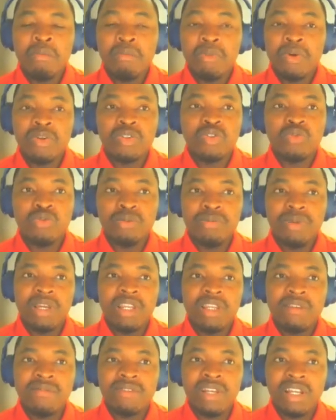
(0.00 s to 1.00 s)
But we
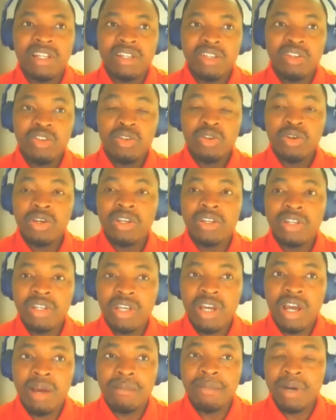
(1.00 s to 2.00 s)
believe that knowing
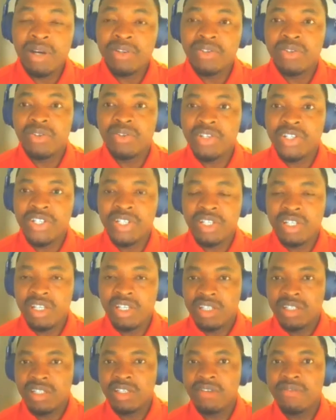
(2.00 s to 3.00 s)
about Origin
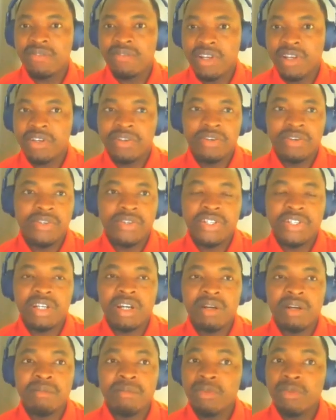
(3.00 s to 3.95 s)
is still very crucial.